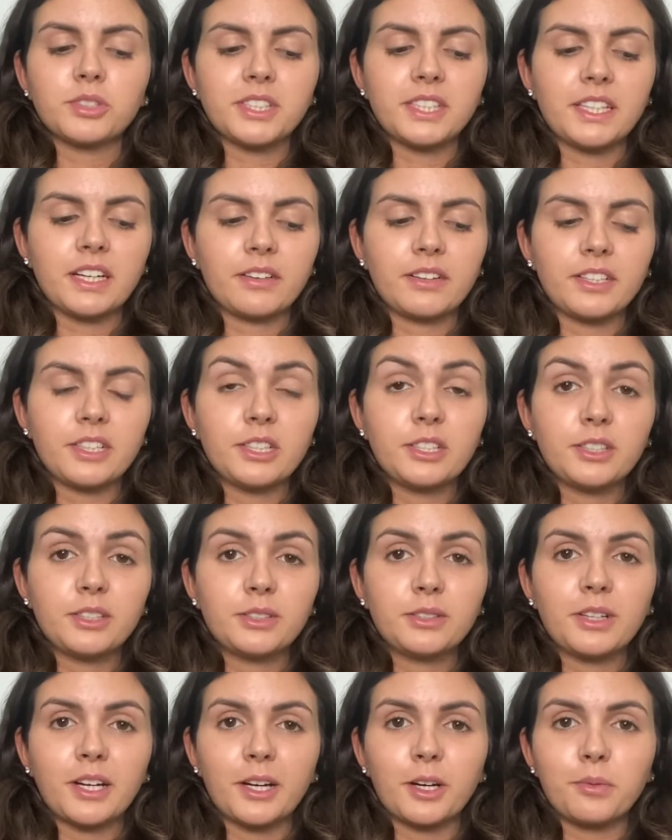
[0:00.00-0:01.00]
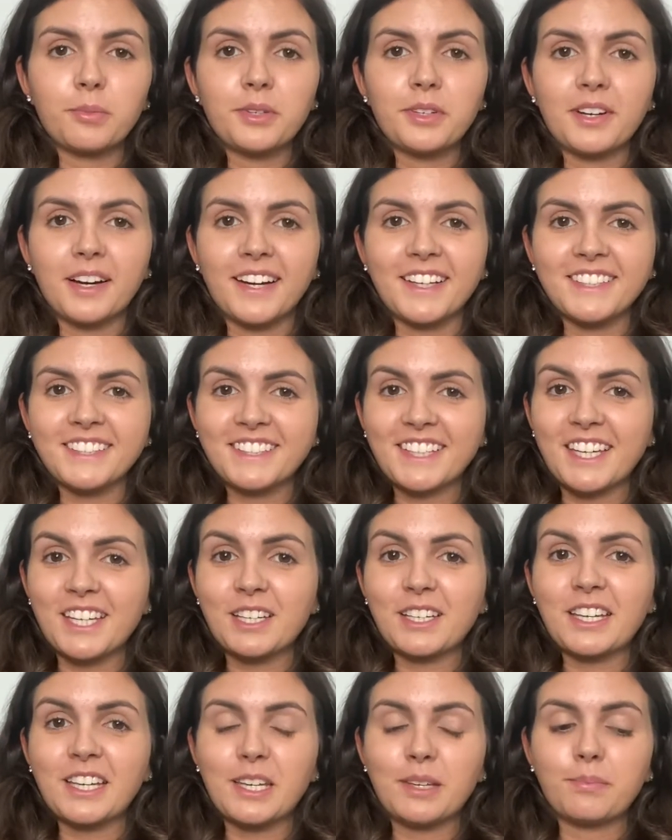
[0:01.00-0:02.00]
how I do. I hope you guys
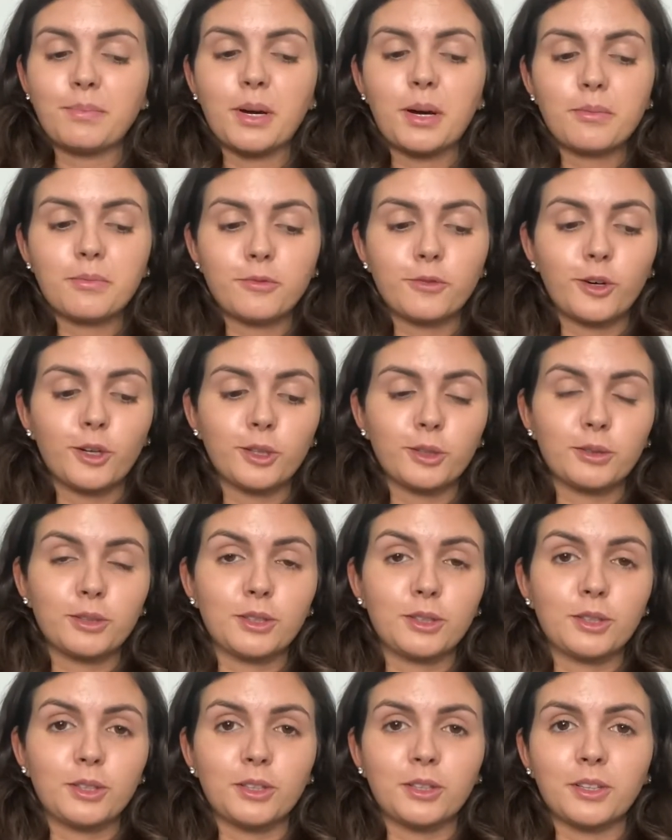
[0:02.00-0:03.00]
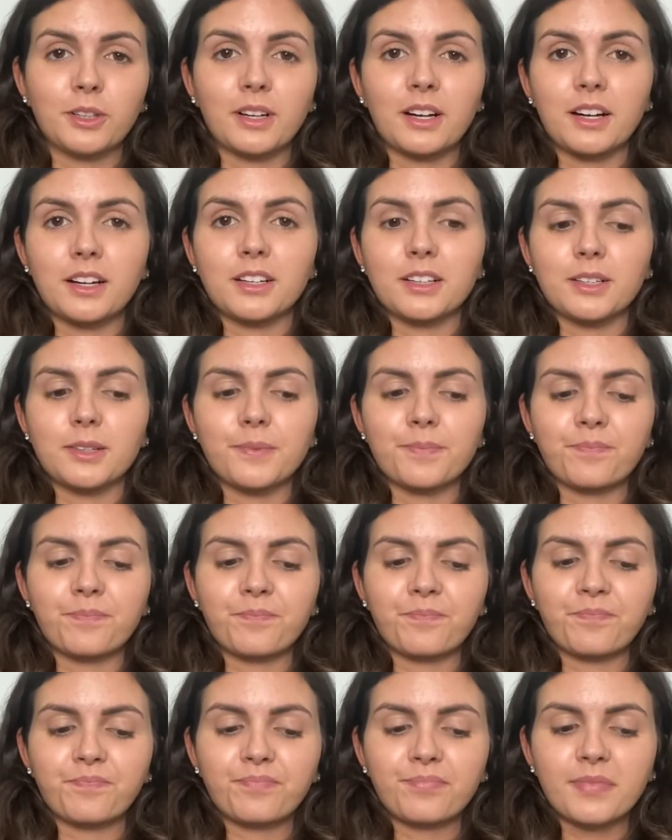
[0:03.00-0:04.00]
can keep up, follow along,
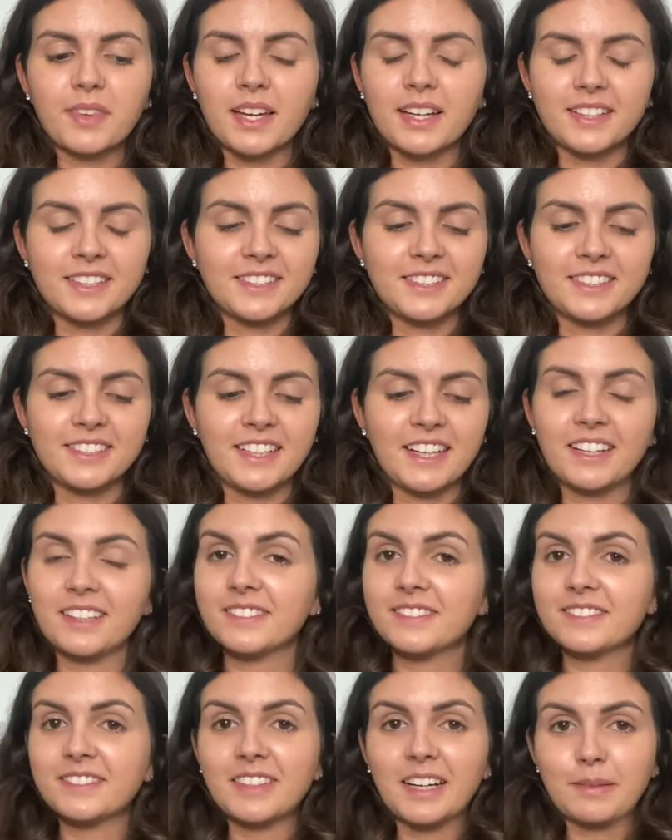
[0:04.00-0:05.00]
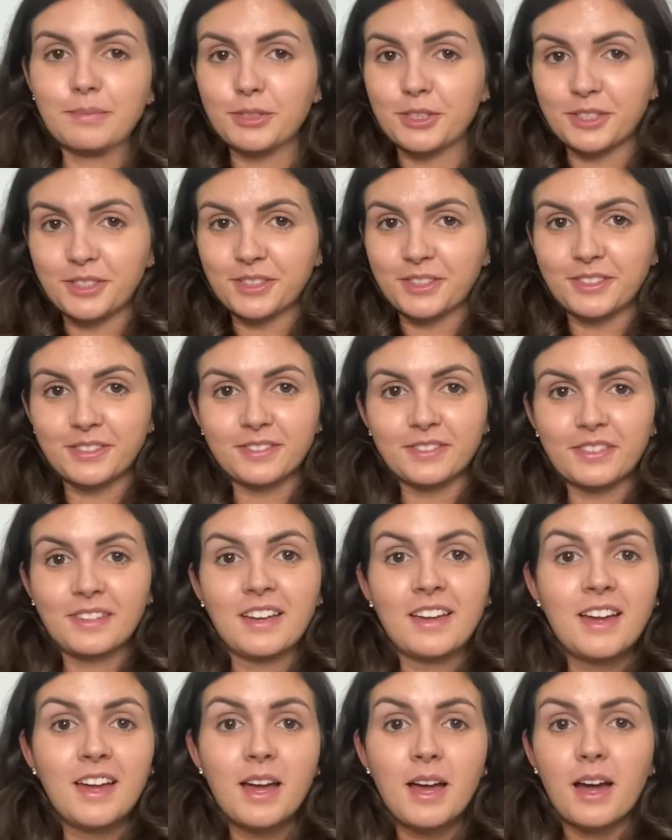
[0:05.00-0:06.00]
because yeah, I'm just
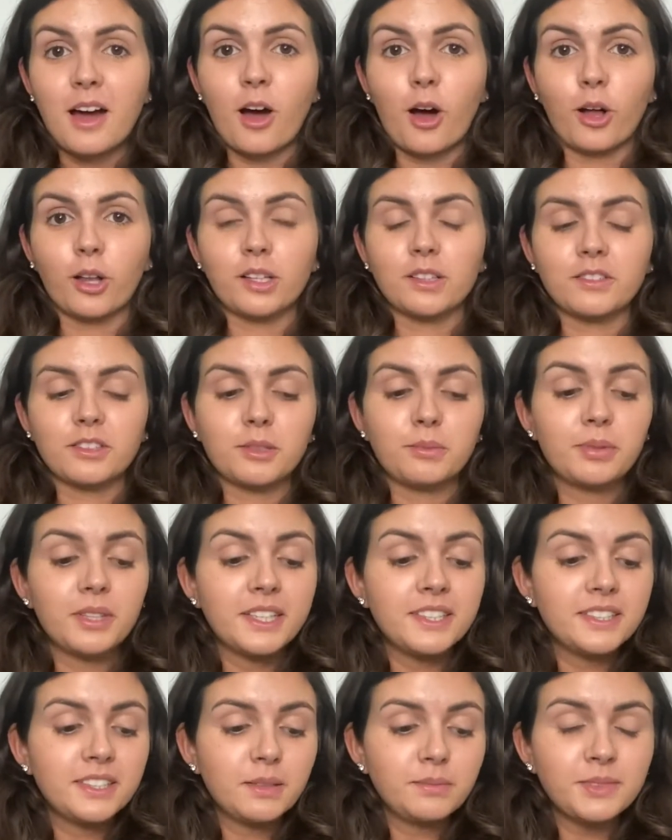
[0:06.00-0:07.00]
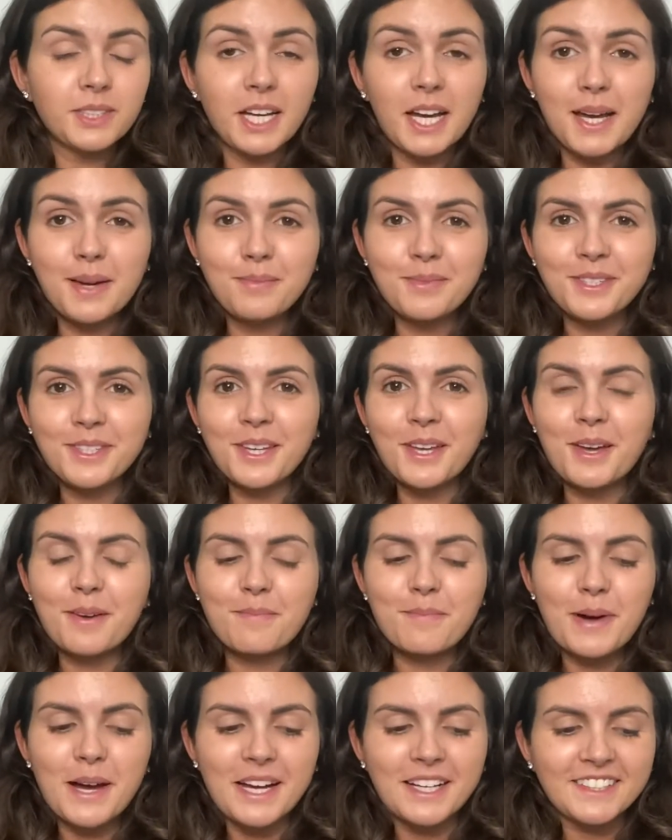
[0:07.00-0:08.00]
all over the place sometimes.
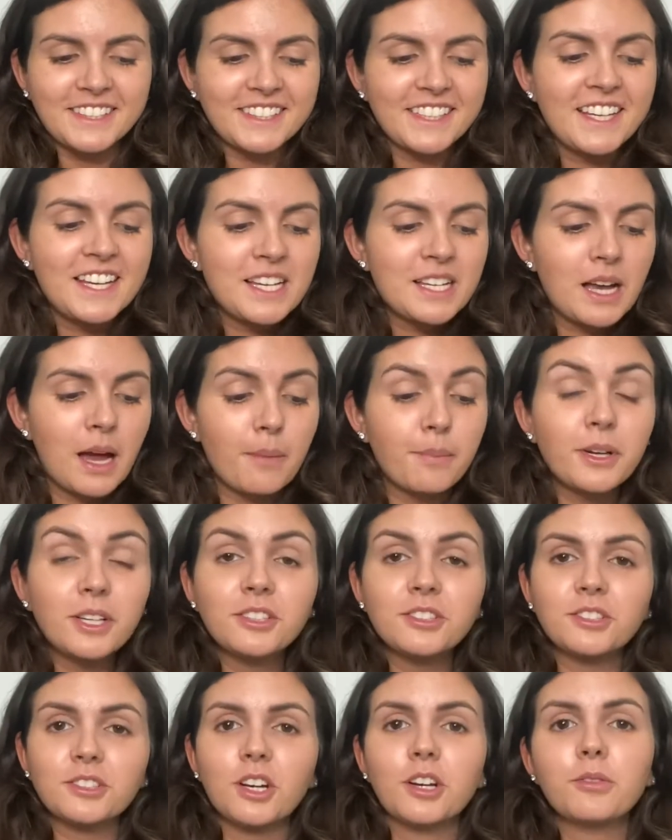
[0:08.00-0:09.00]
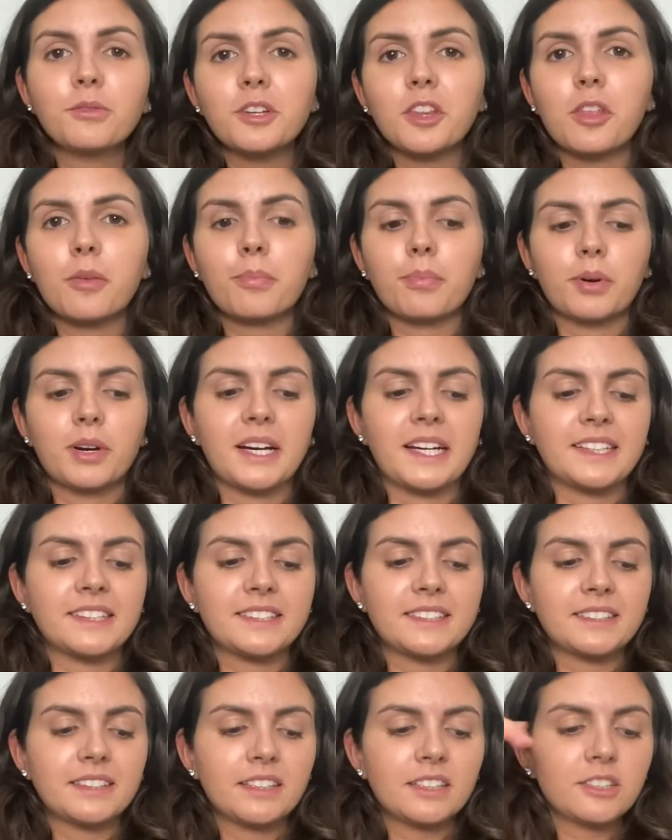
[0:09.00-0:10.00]
But I'm gonna start with
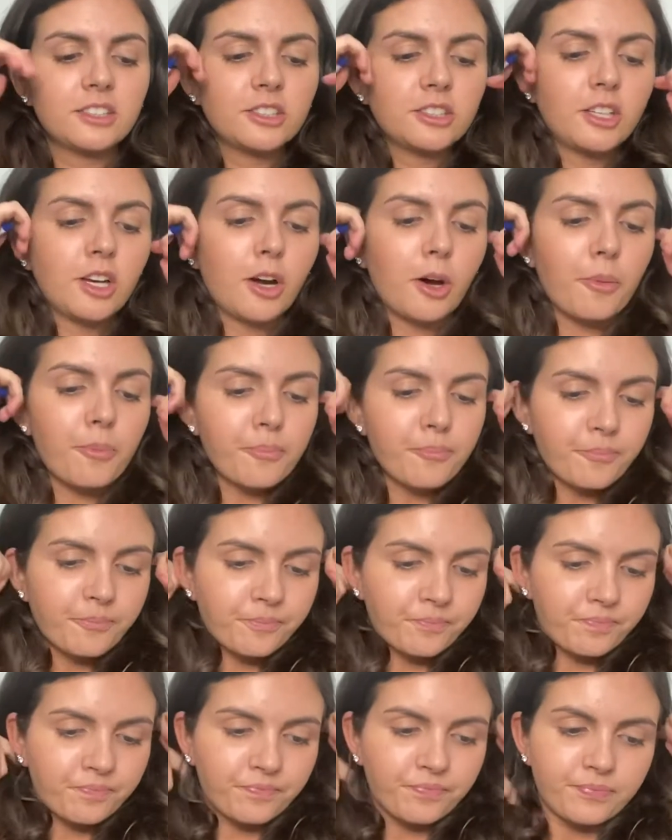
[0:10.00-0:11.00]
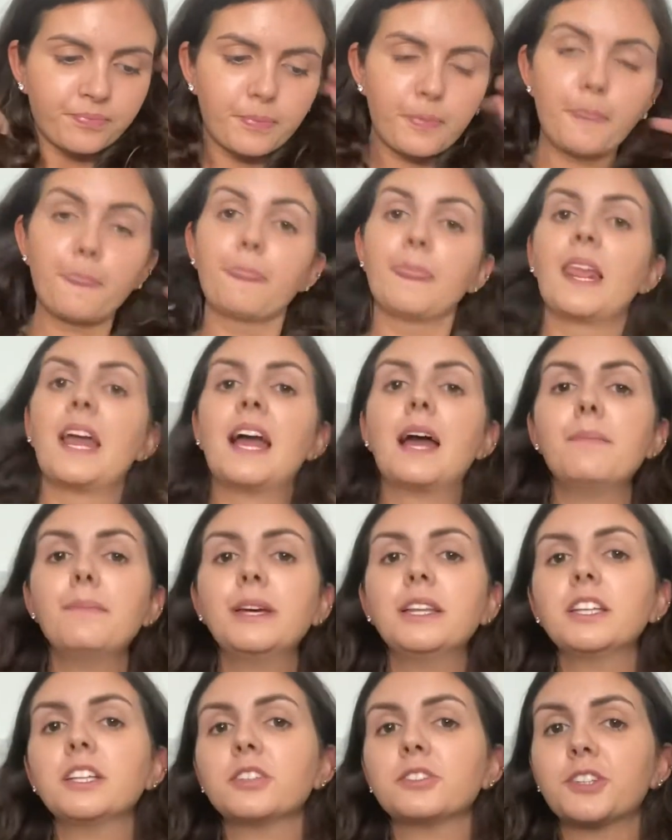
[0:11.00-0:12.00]
price. So I have my
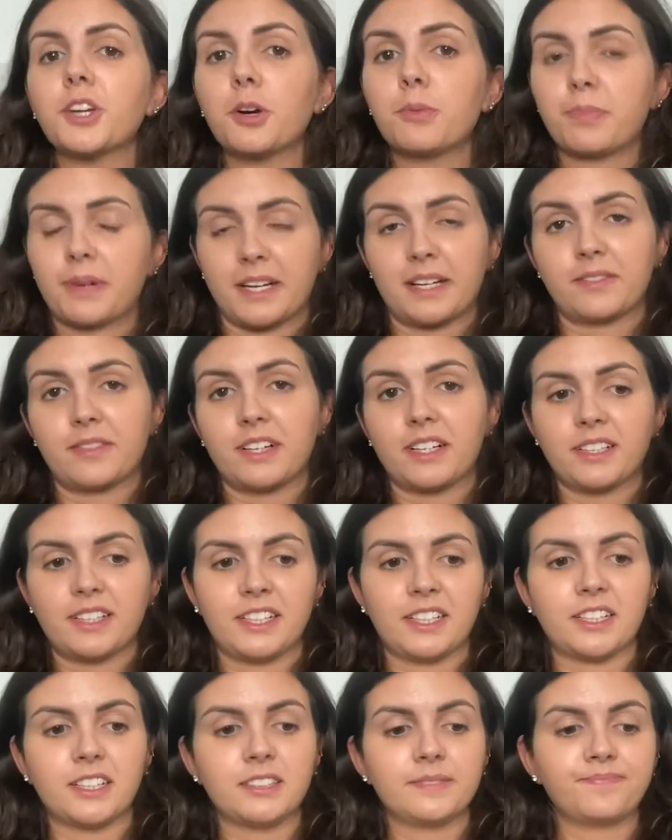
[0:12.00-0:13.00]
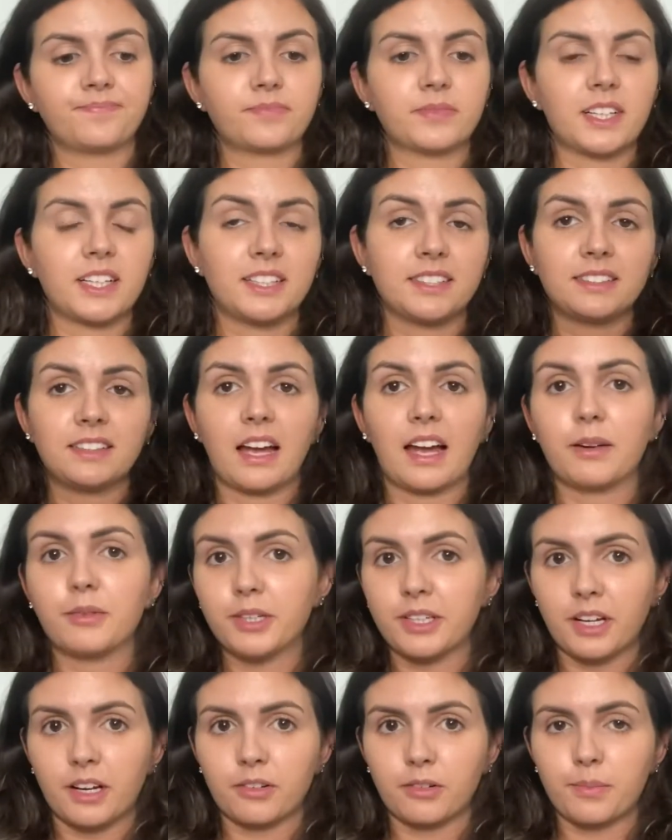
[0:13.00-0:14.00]
little notepad right here because I would
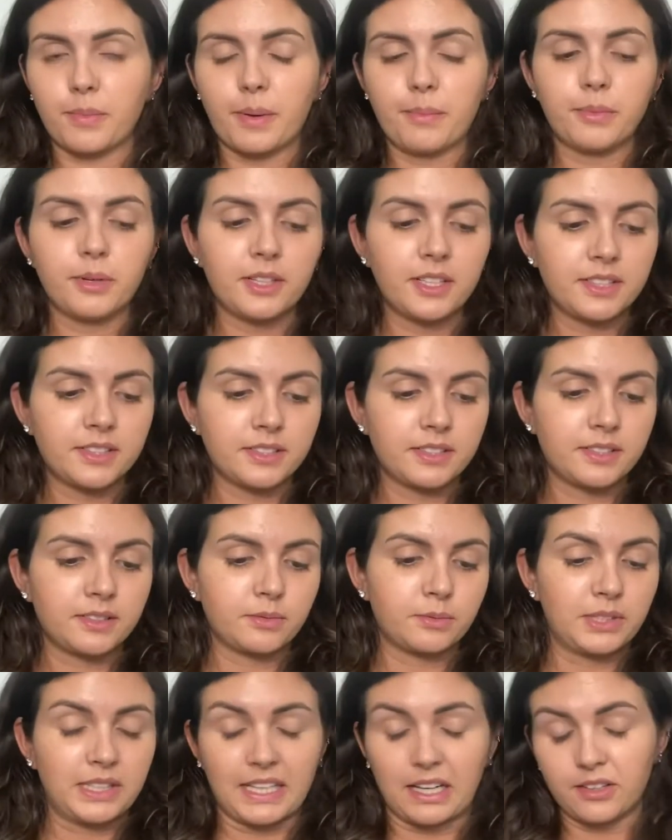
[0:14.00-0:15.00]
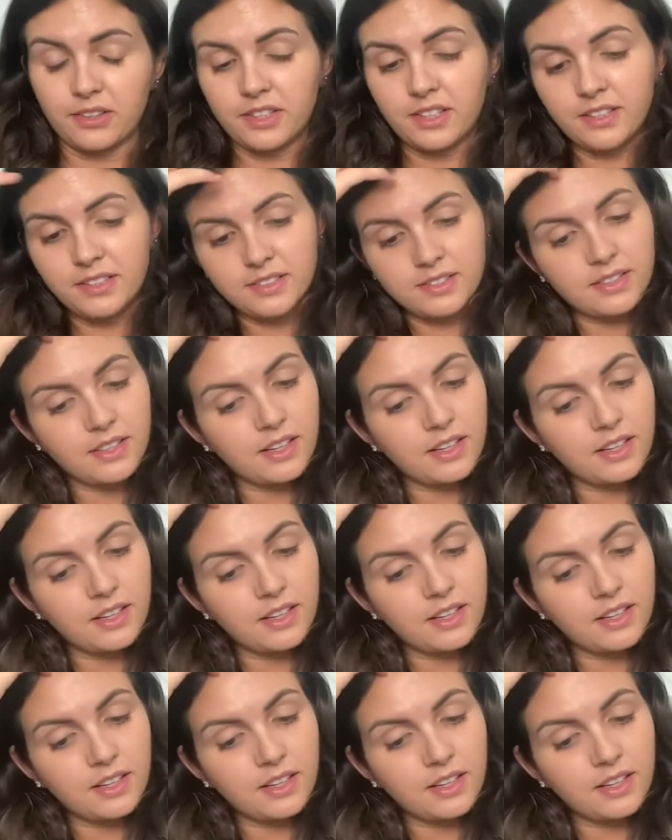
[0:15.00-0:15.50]
not remember this without this.